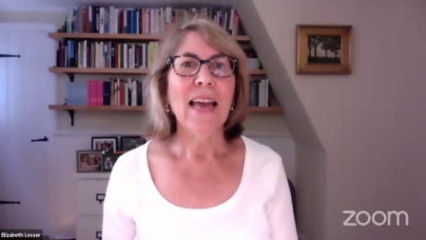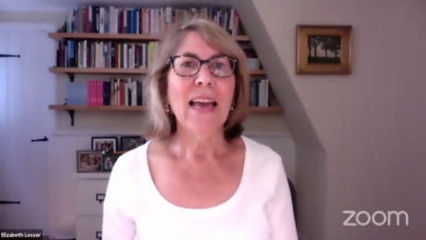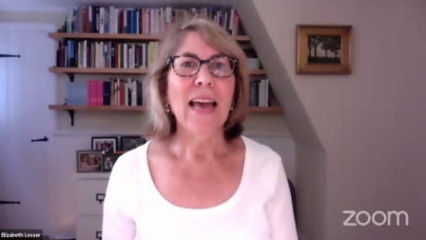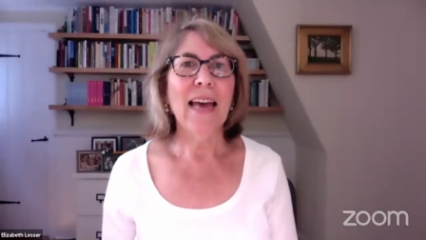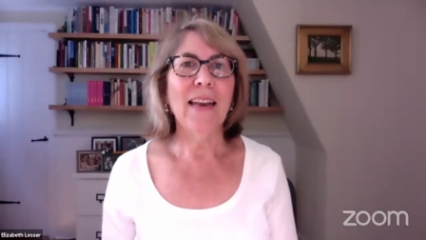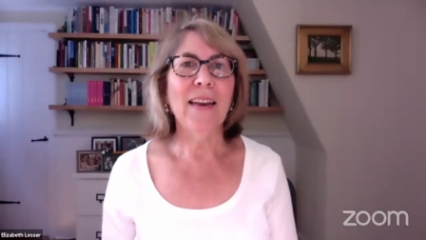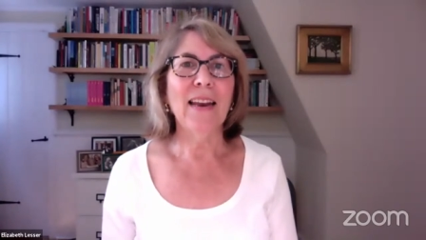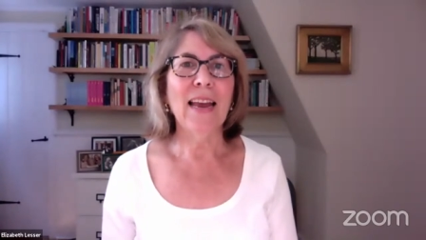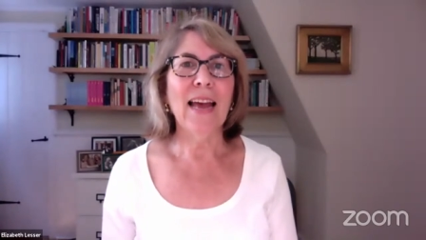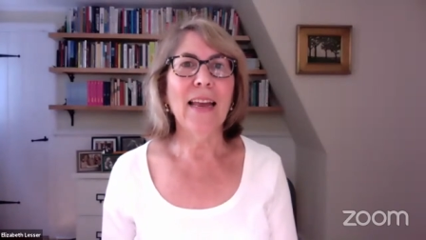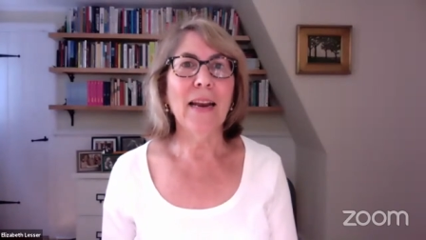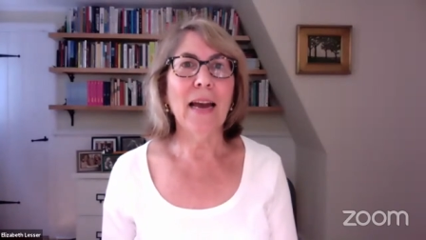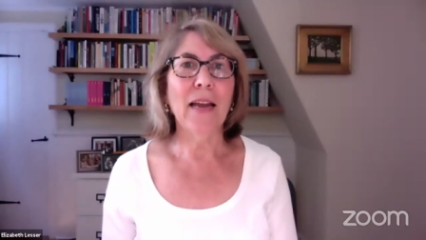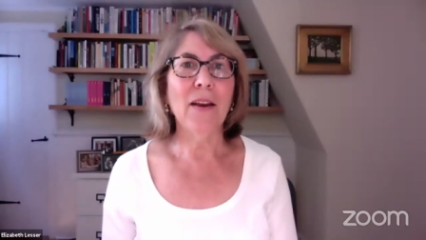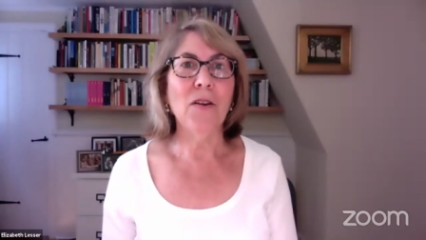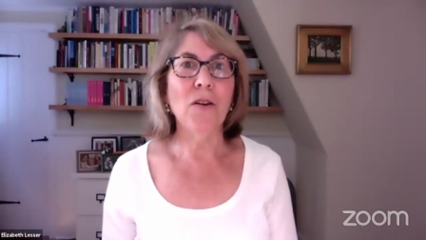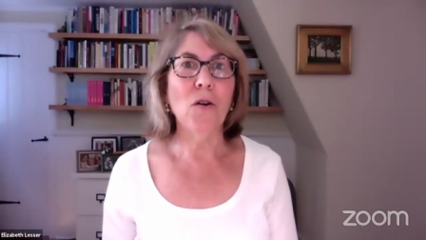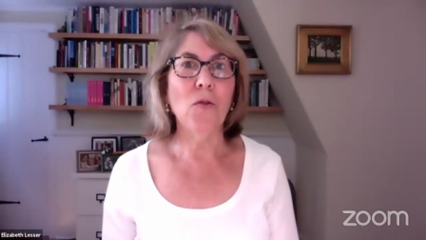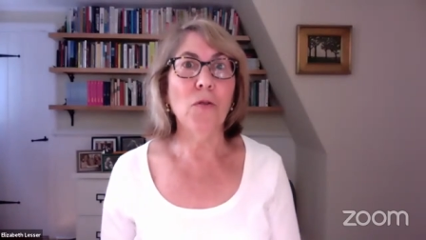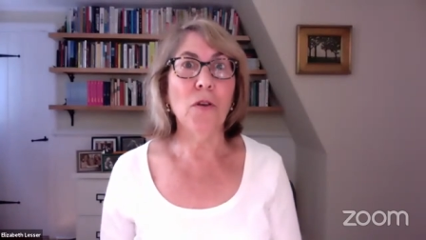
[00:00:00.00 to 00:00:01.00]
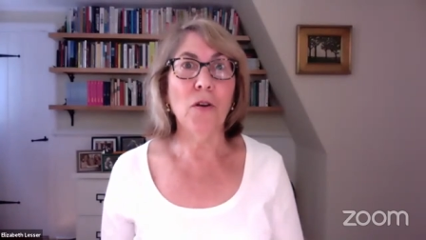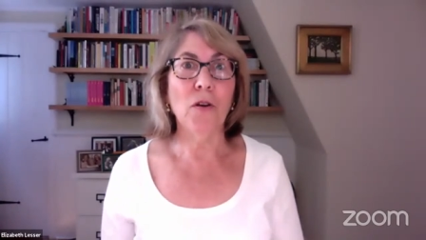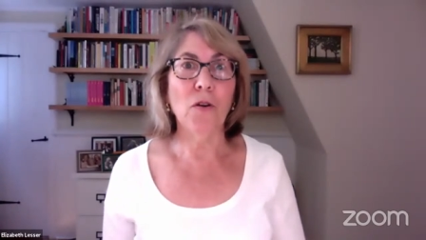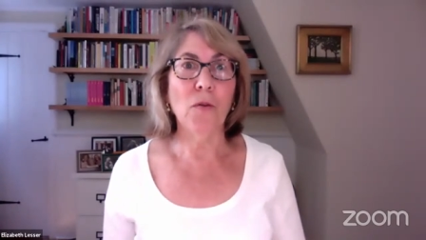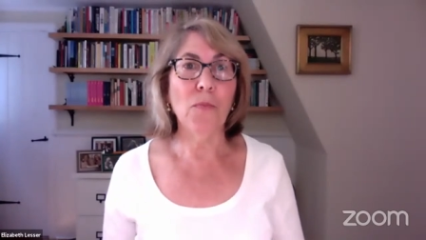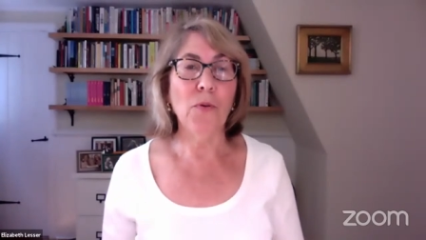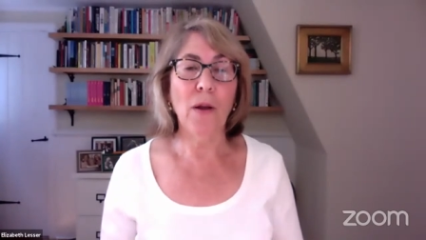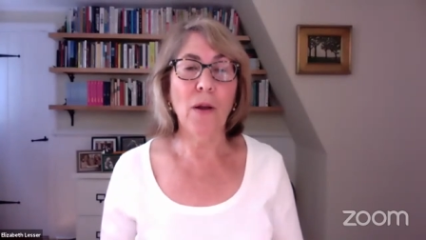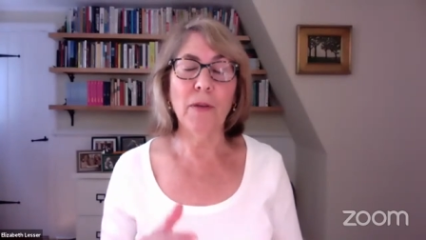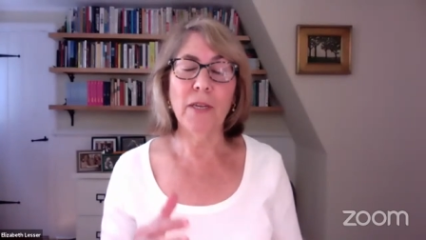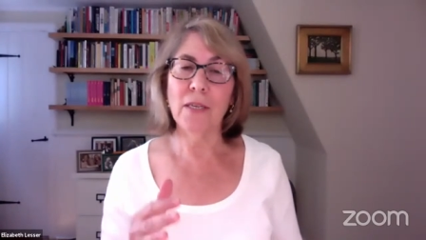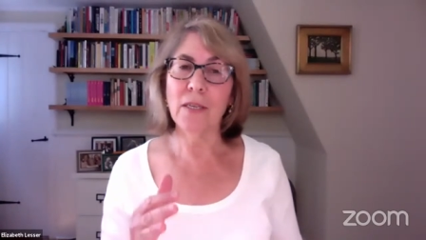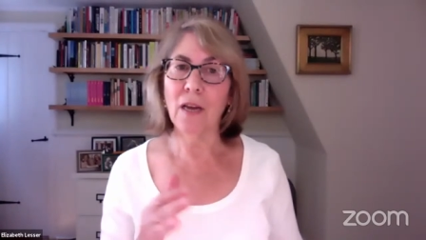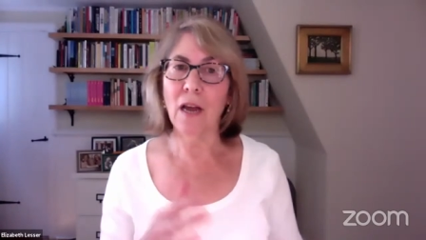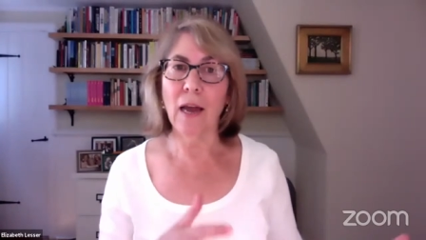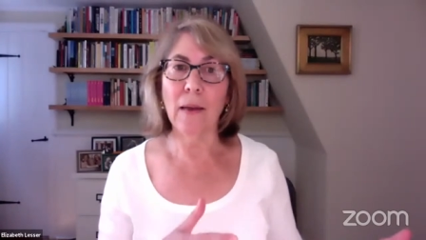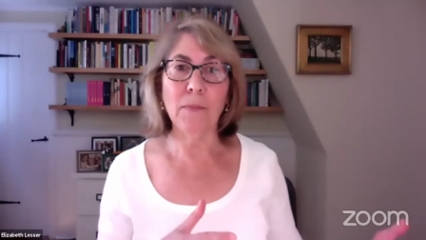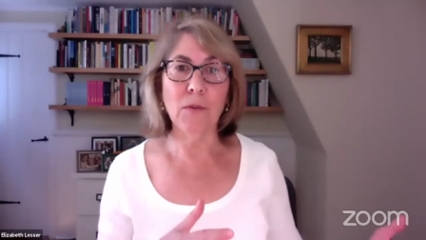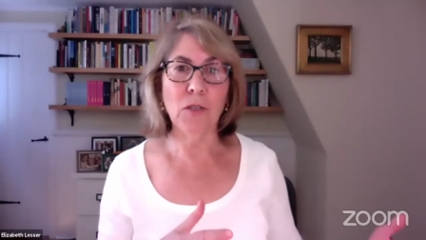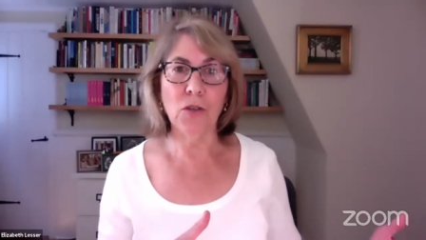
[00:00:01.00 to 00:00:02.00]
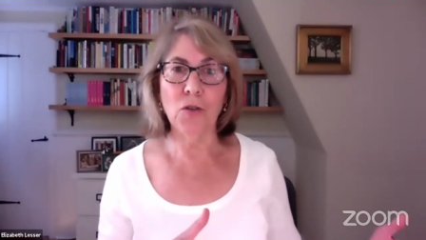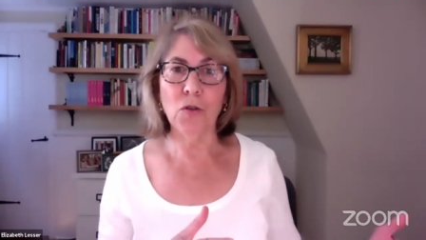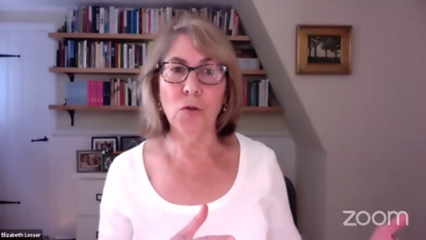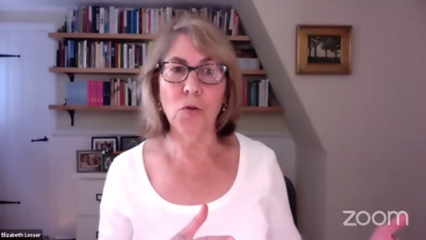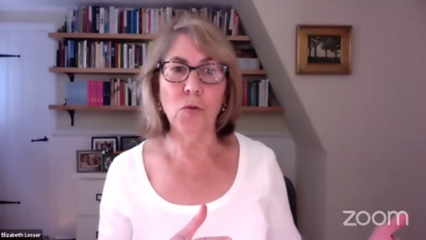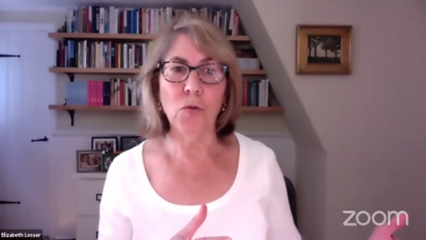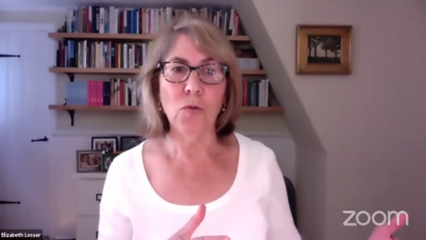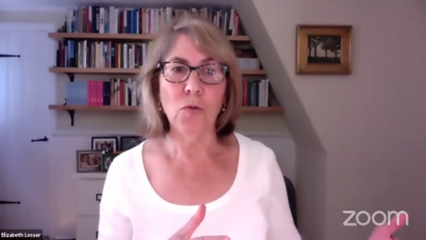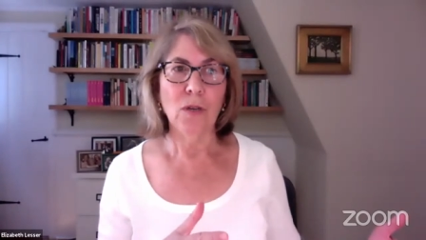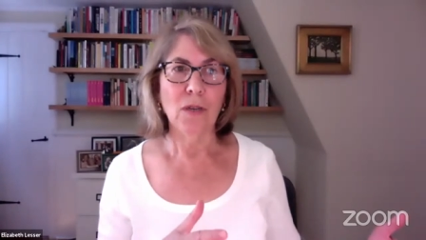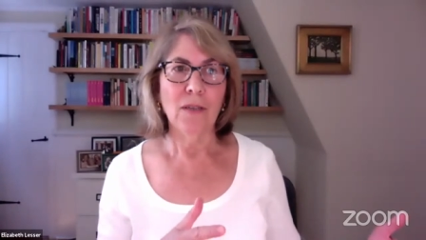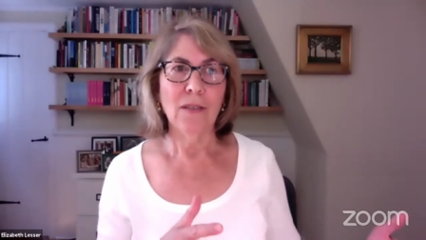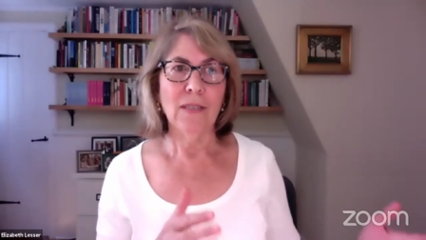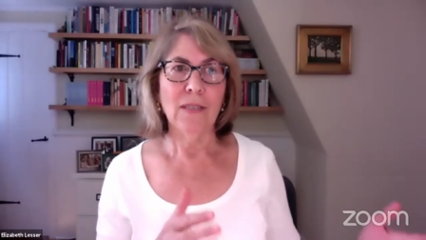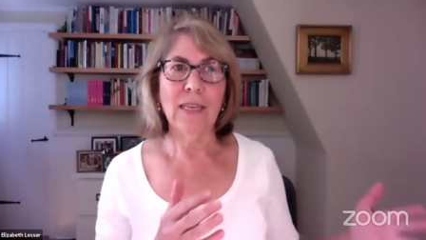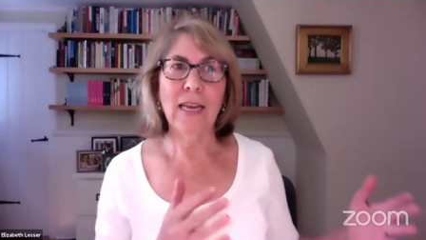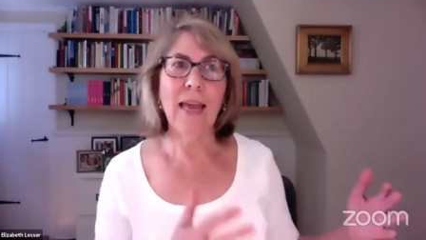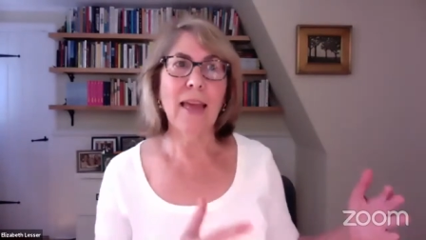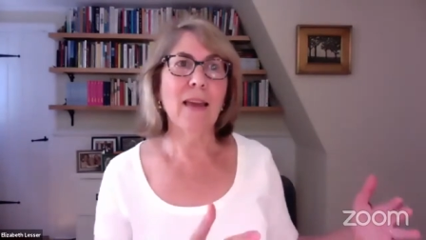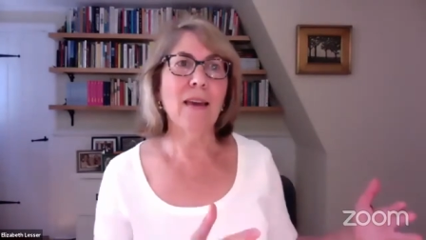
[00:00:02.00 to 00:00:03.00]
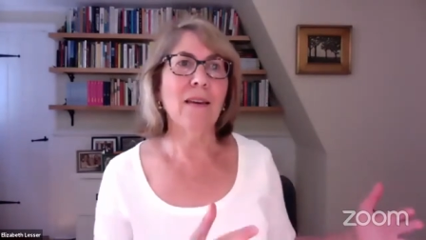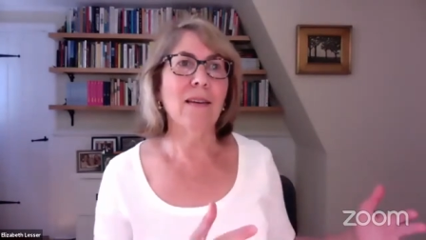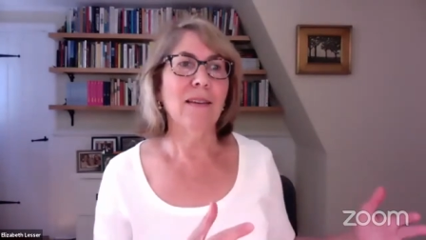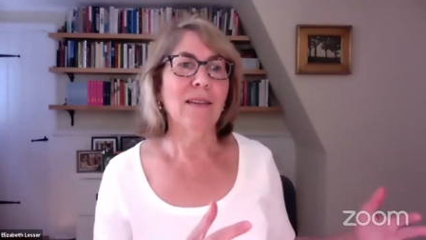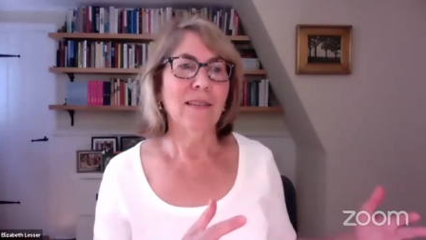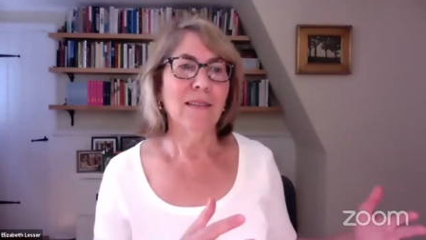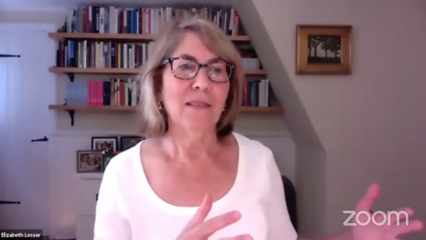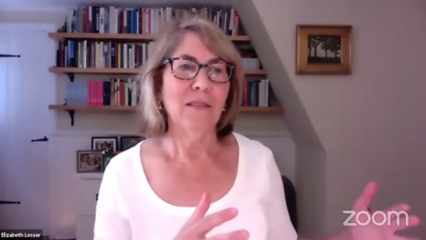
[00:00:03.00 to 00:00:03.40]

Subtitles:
And I know there are probably times you take